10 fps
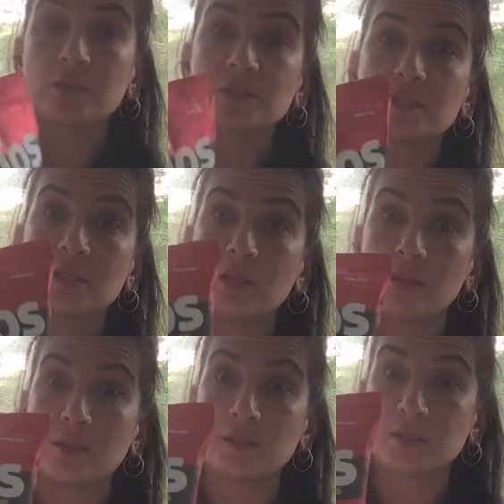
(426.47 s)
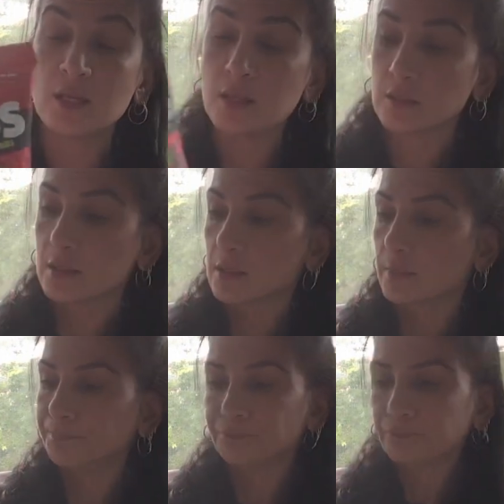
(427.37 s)
is this.
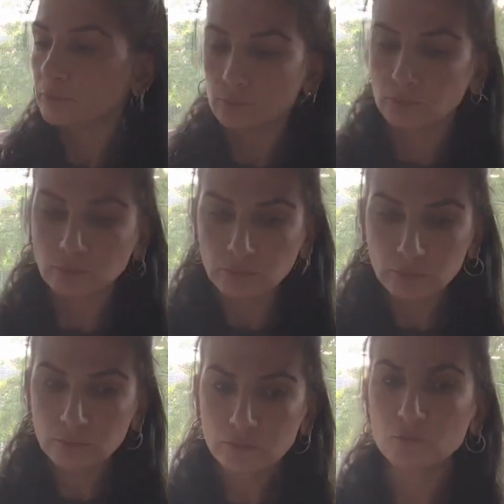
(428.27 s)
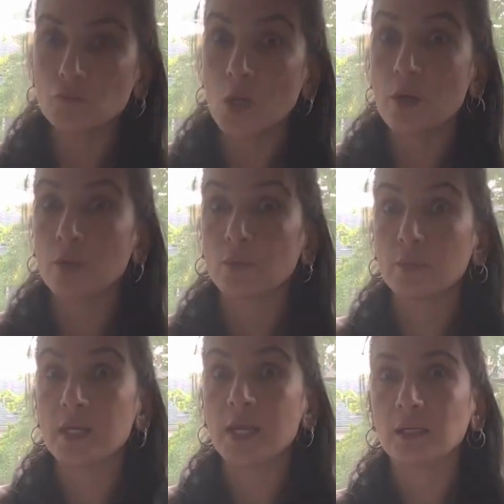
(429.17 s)
No,
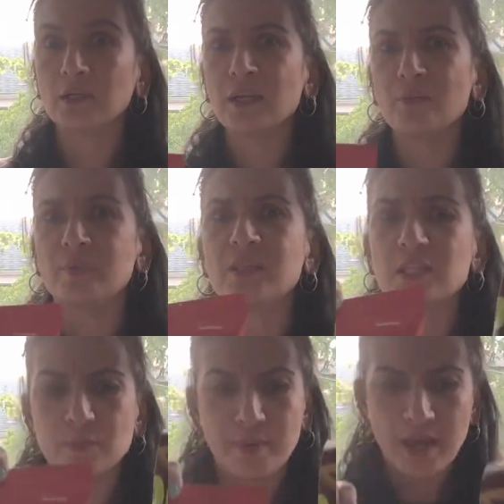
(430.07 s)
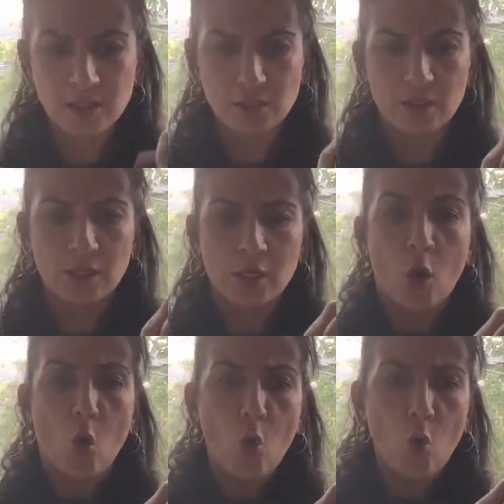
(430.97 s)
we got it. Look how big these bags are.
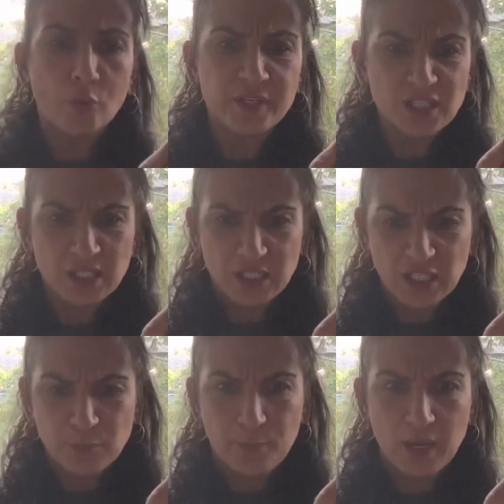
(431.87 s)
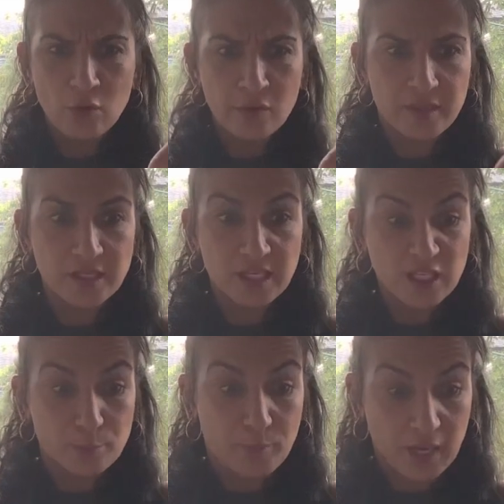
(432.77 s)
Oh, is this bigger? This
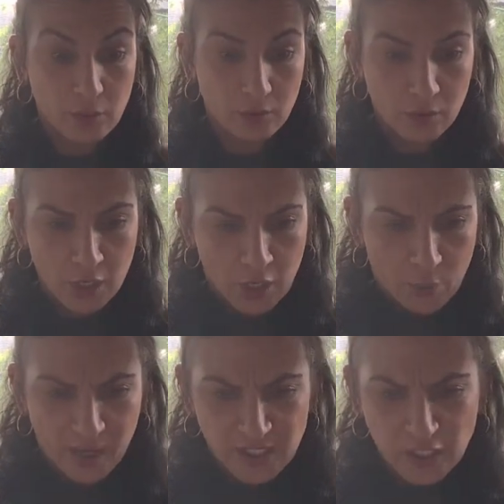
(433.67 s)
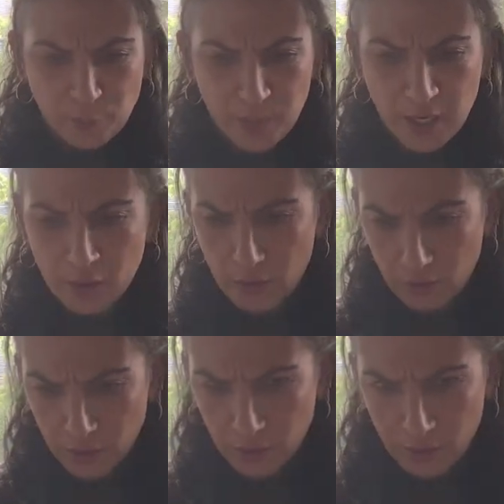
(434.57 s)
is bigger. Why is this bigger?
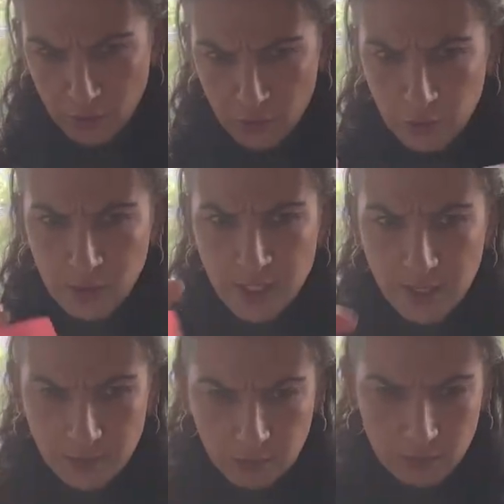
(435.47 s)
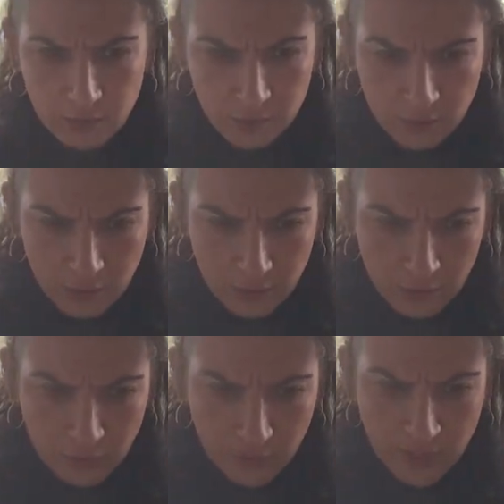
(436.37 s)
Hold on.
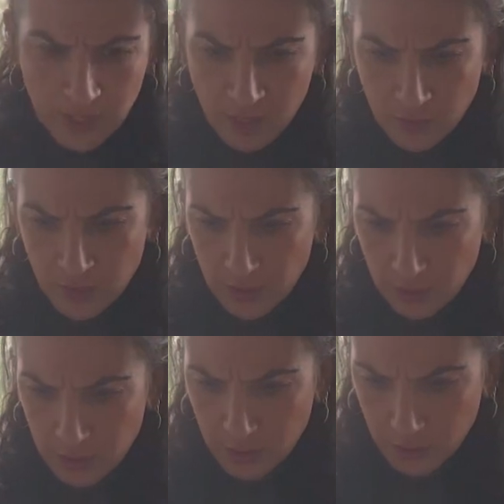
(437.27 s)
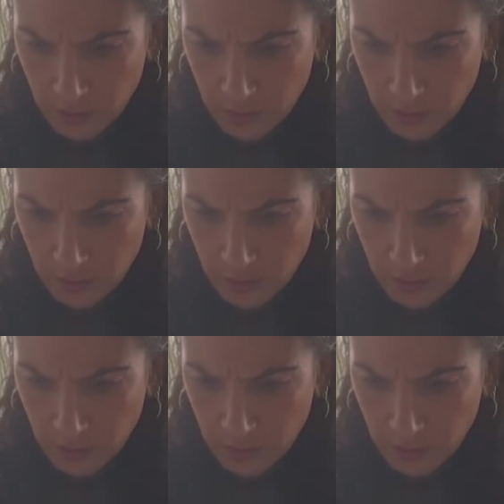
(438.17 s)
What are the ounces?